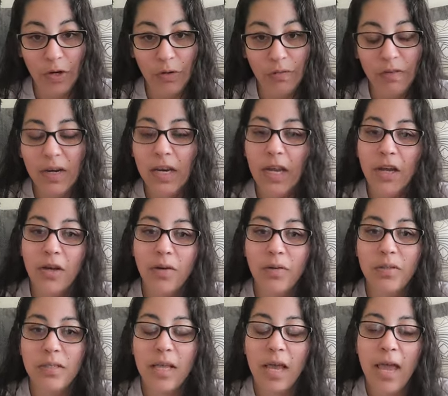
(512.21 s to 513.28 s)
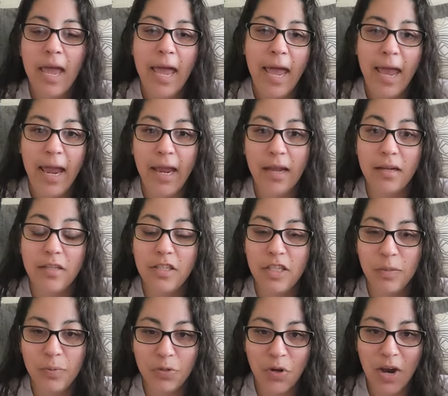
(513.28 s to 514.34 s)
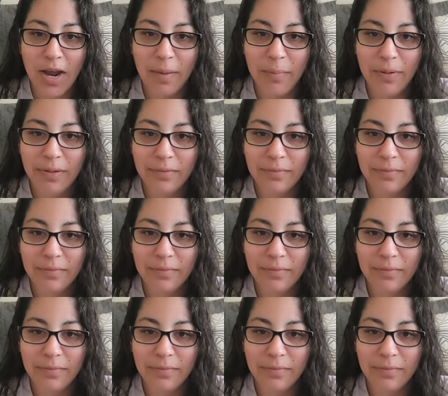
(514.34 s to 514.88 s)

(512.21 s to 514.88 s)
new videos and subscribe.